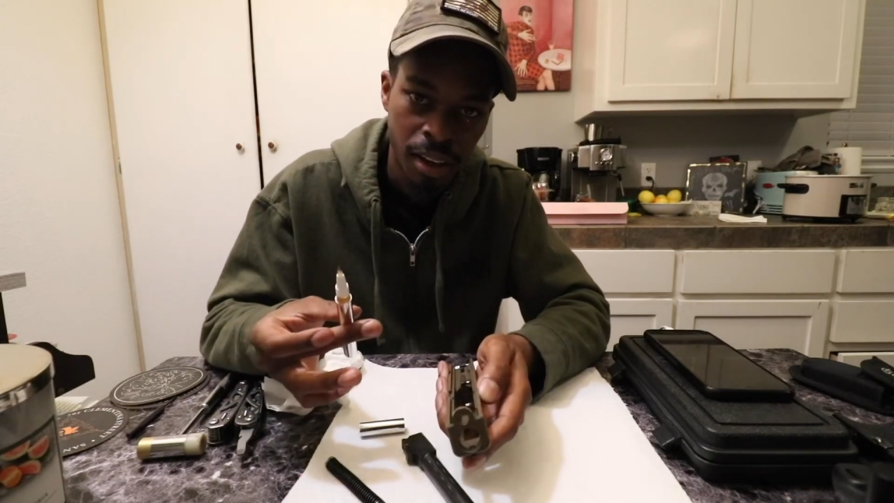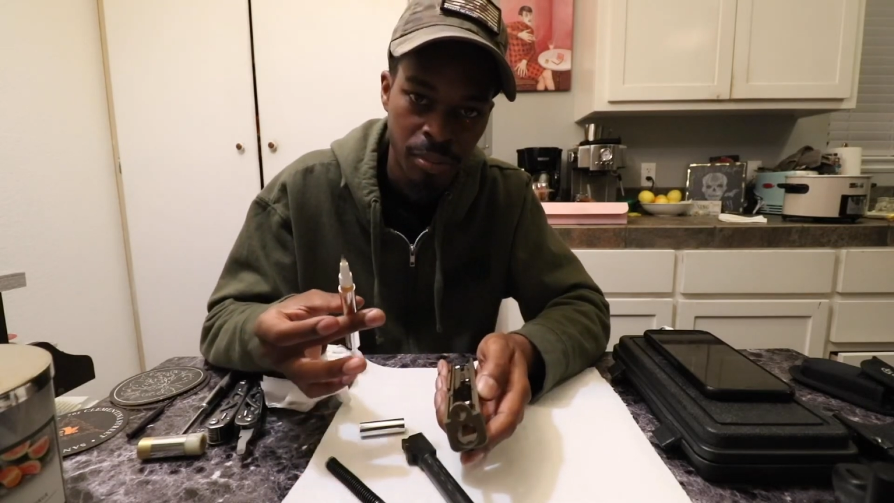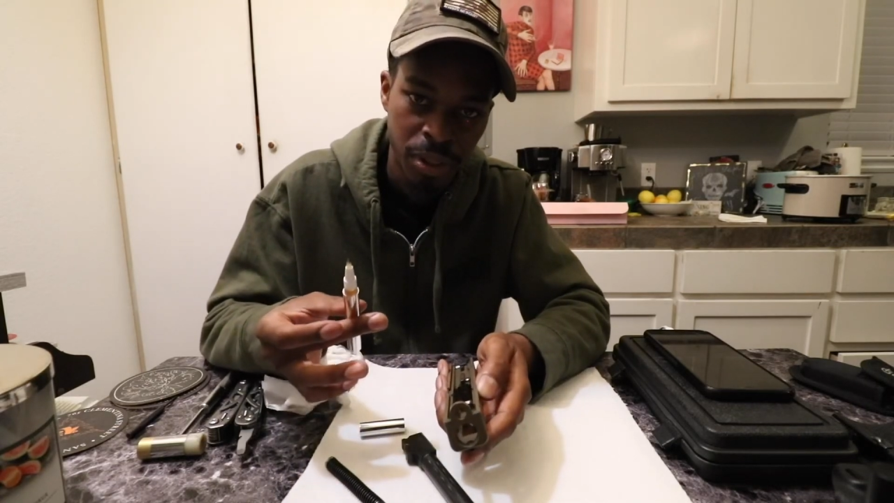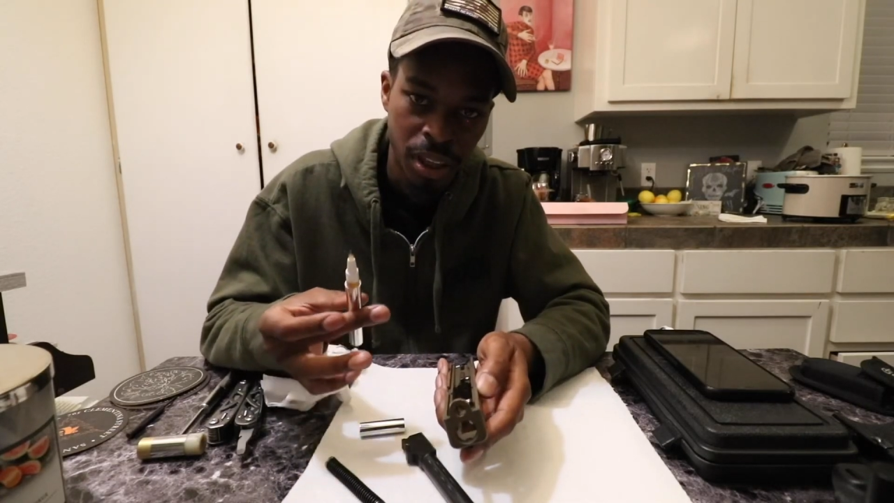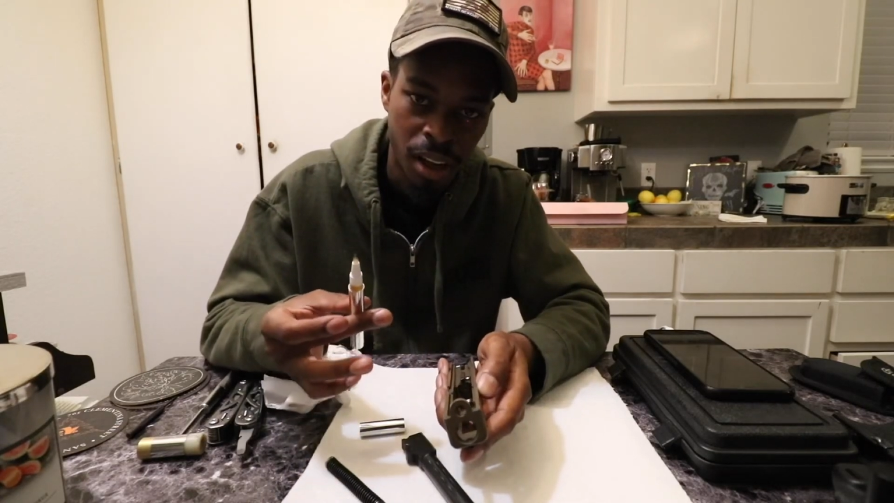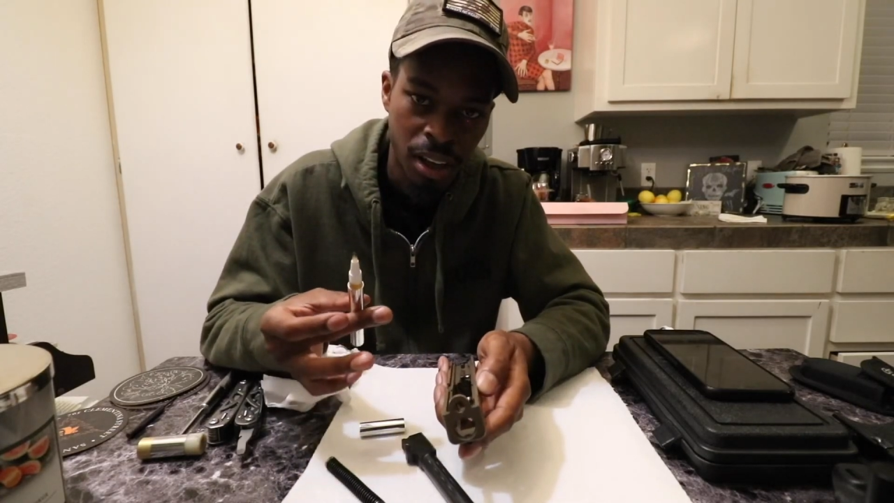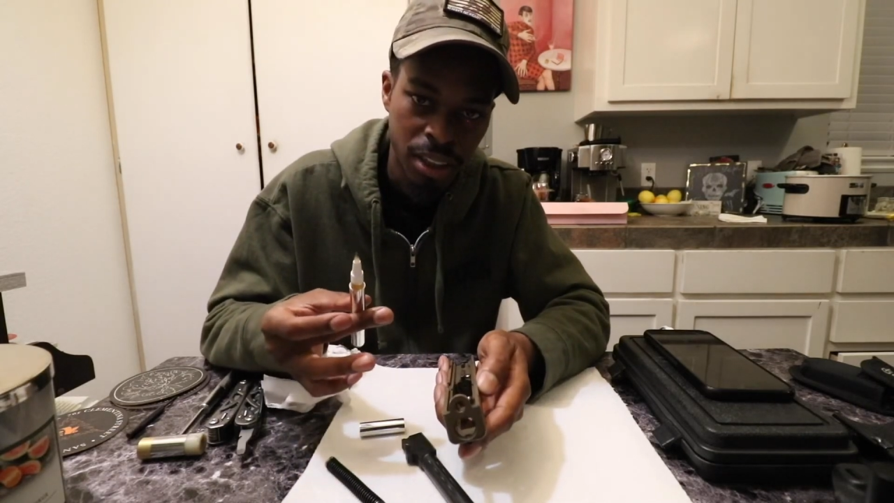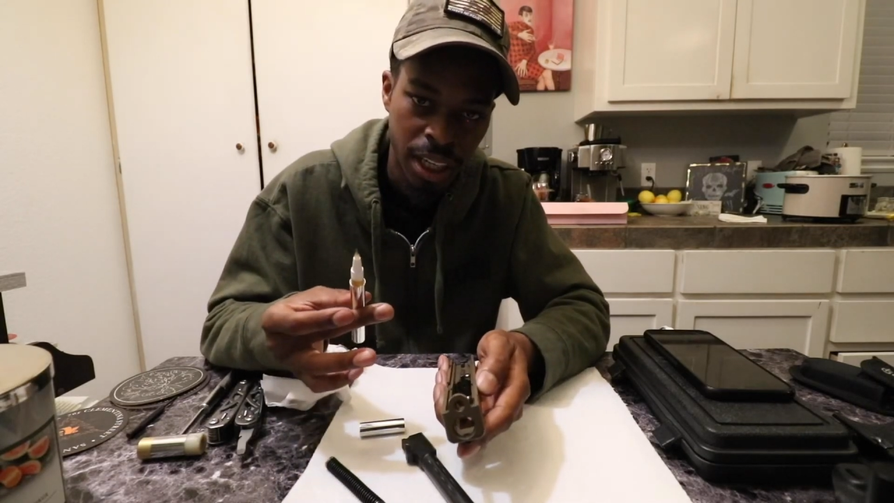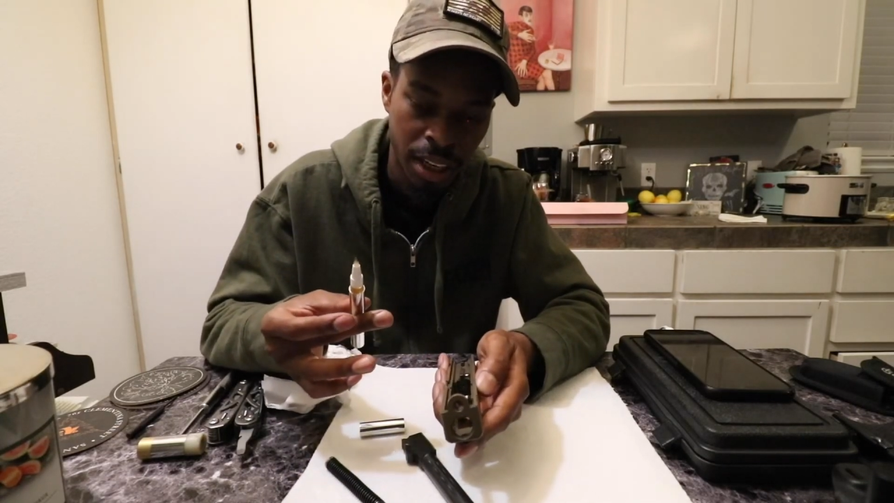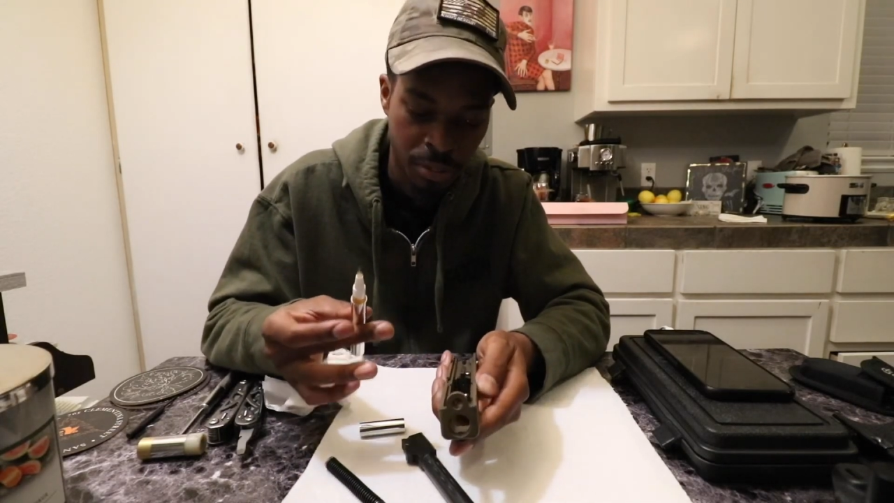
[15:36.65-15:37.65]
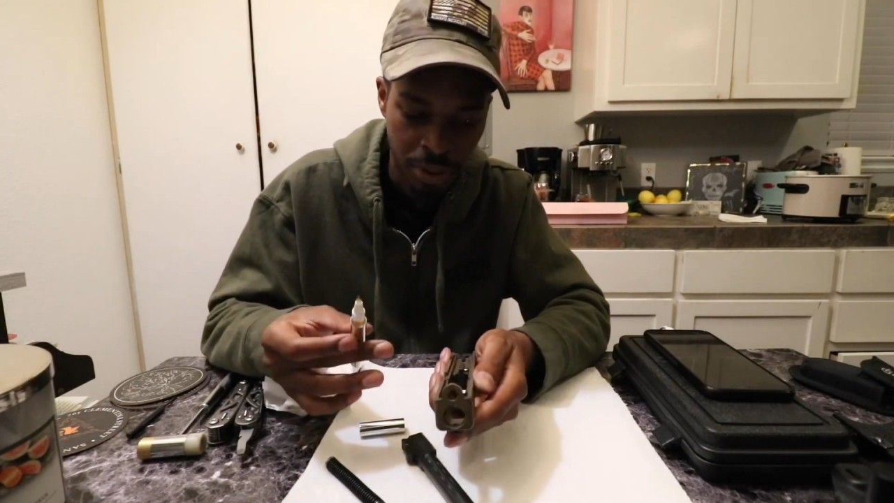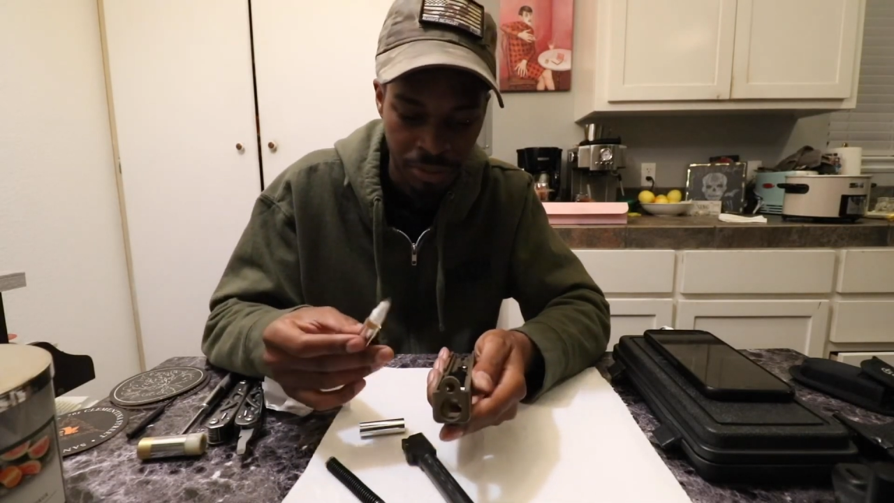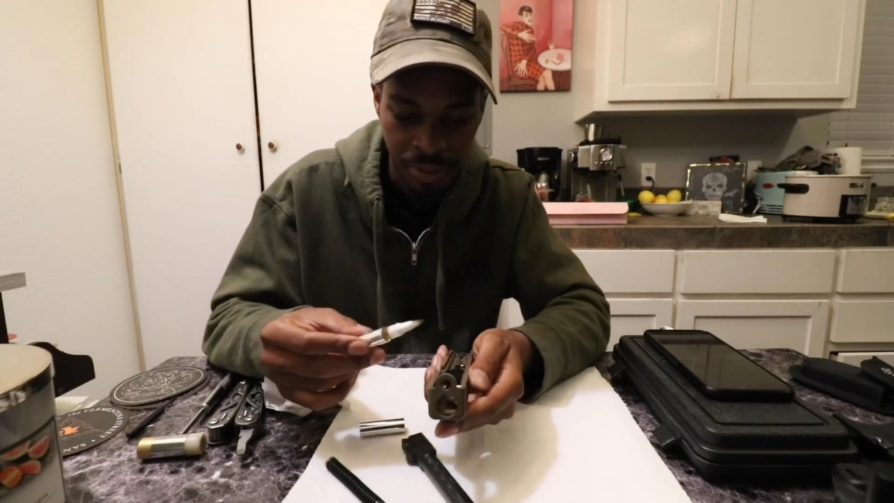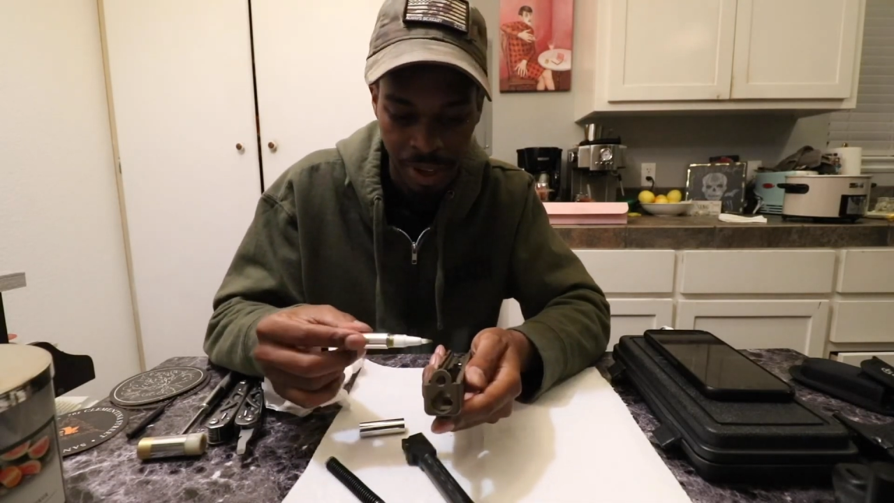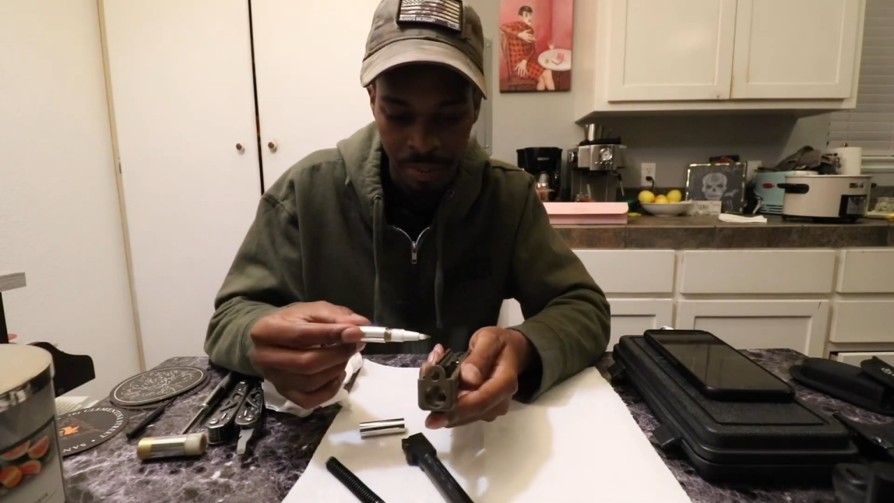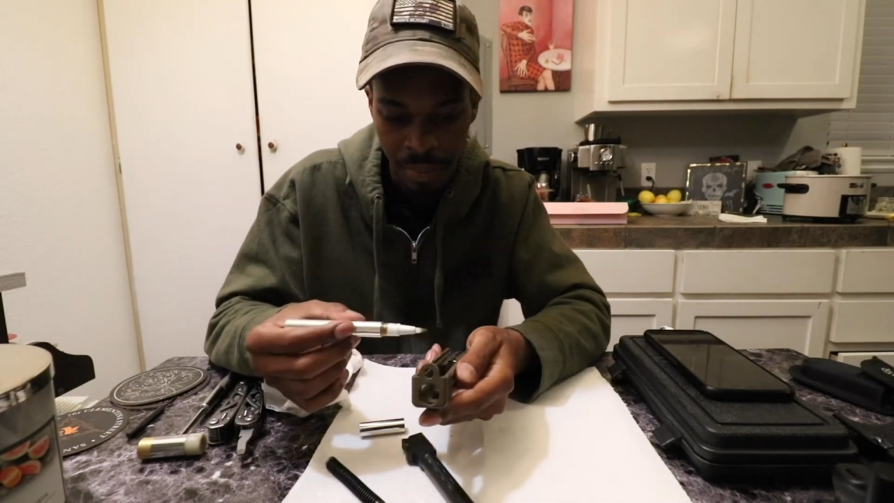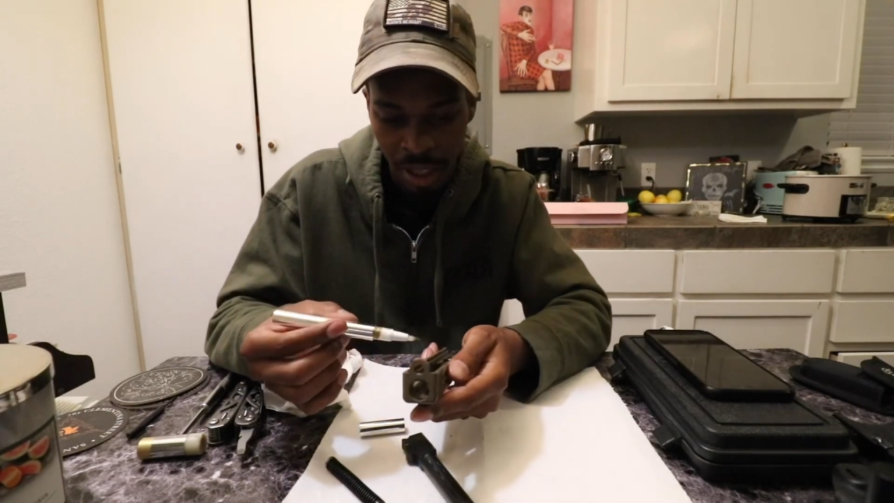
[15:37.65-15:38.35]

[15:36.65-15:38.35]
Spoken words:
comes in contact with the frame.